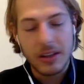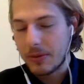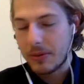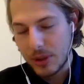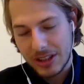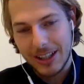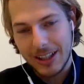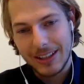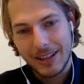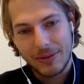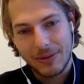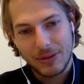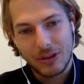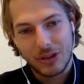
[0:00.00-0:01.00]
We started
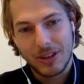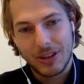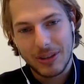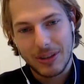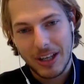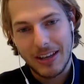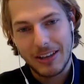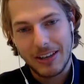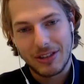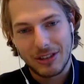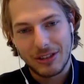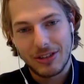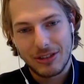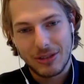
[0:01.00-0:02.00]
off showing them
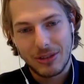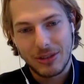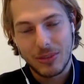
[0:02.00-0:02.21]
cases,